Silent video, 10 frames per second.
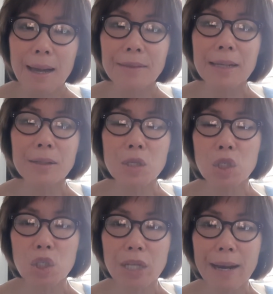And they're going to
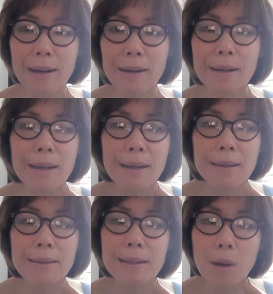share
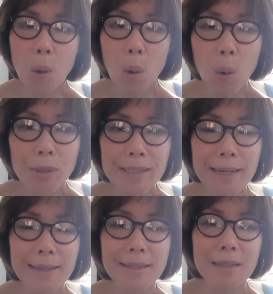the Old
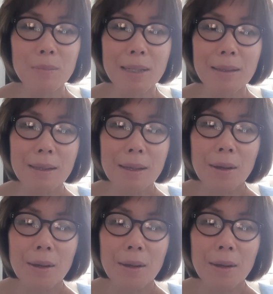Testament